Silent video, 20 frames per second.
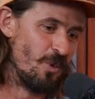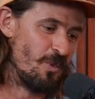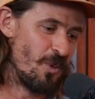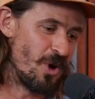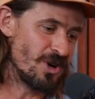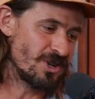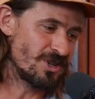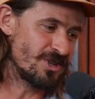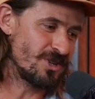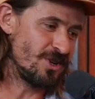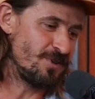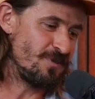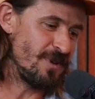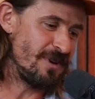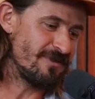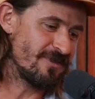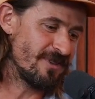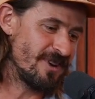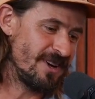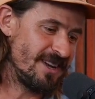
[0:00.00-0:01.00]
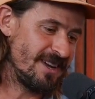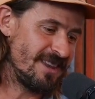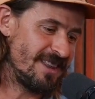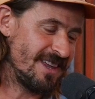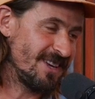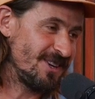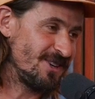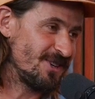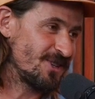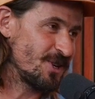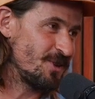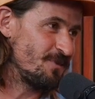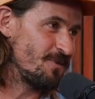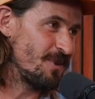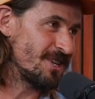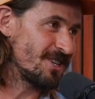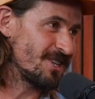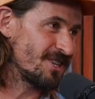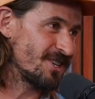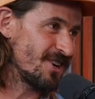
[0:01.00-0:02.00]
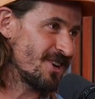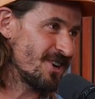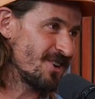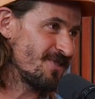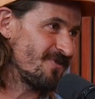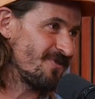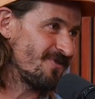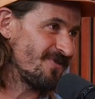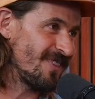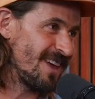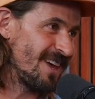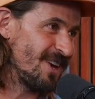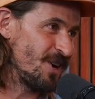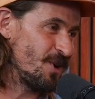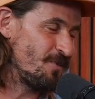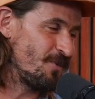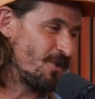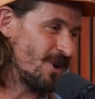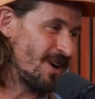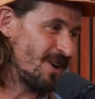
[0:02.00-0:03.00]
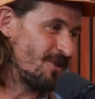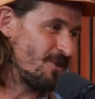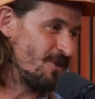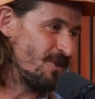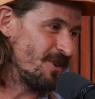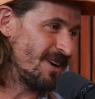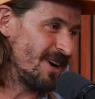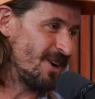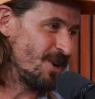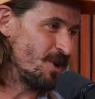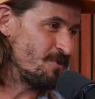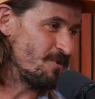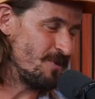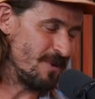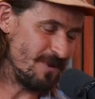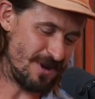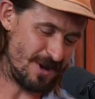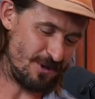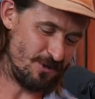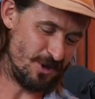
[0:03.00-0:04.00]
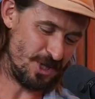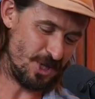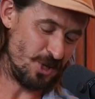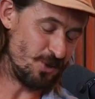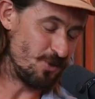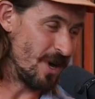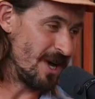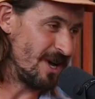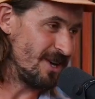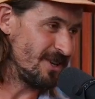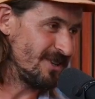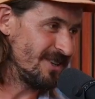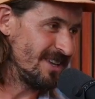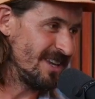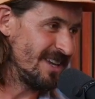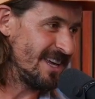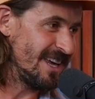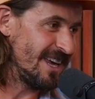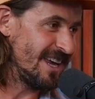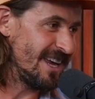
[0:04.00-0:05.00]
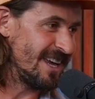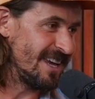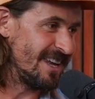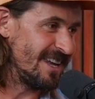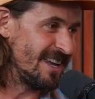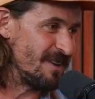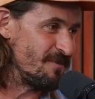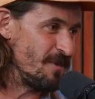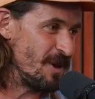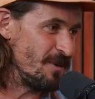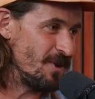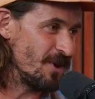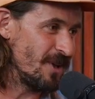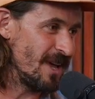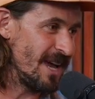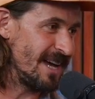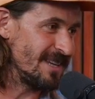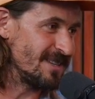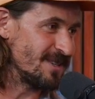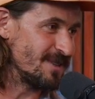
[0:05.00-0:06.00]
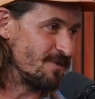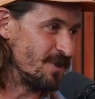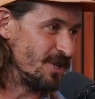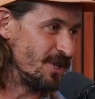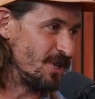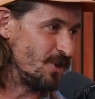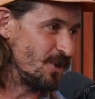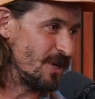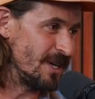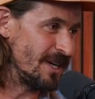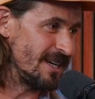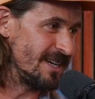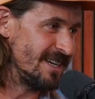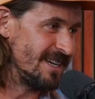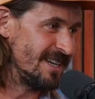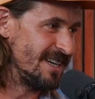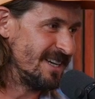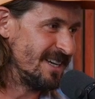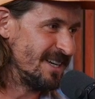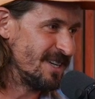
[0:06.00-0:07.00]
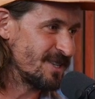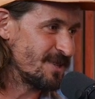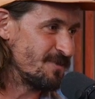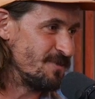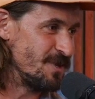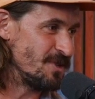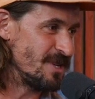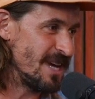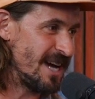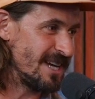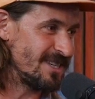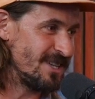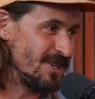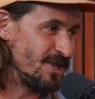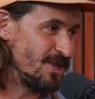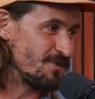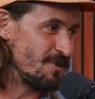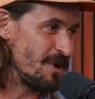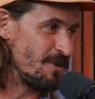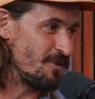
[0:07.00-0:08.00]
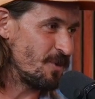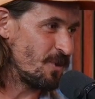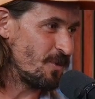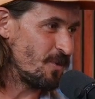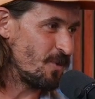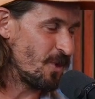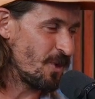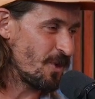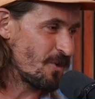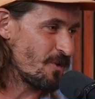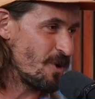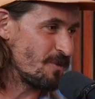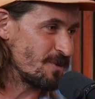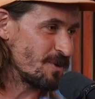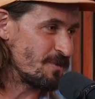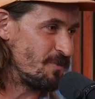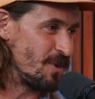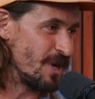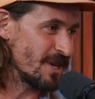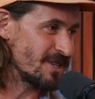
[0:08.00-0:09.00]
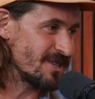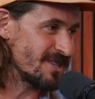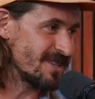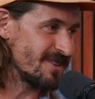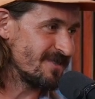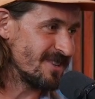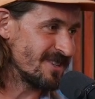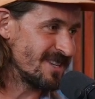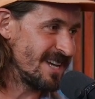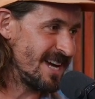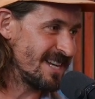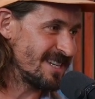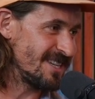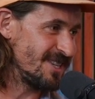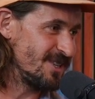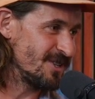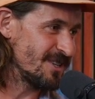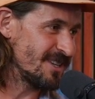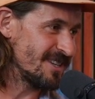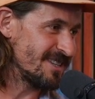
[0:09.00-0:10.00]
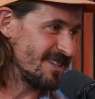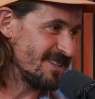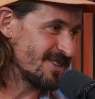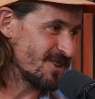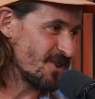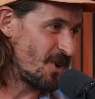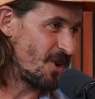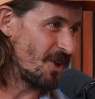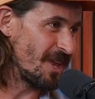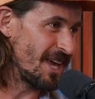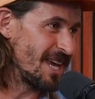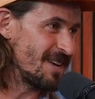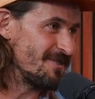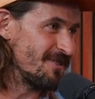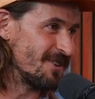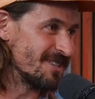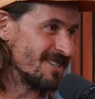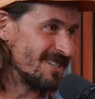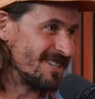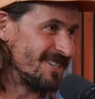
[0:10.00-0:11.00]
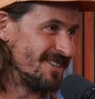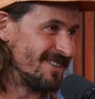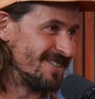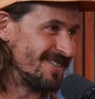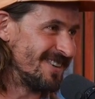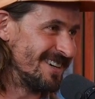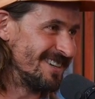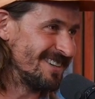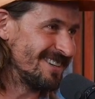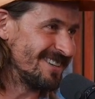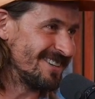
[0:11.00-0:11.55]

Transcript: Well, Marshall, my friend, thank you so much, sir. I wish you well. And maybe you'll add some new some new tattoos. Maybe we'll throw up some pictures of your tattoos because these are all animals that you have